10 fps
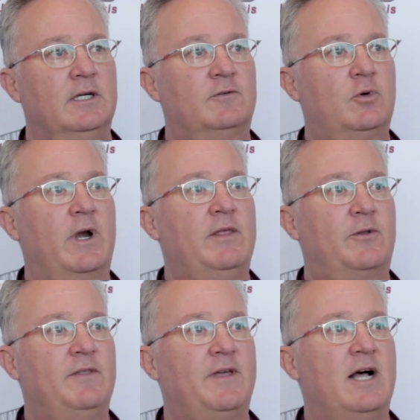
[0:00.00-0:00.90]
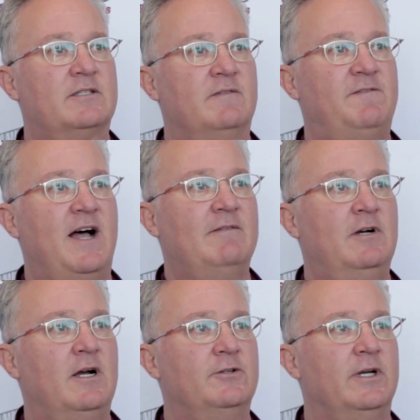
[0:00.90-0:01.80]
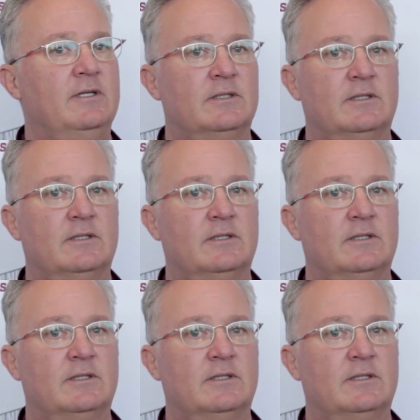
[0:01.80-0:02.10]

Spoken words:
of 23,500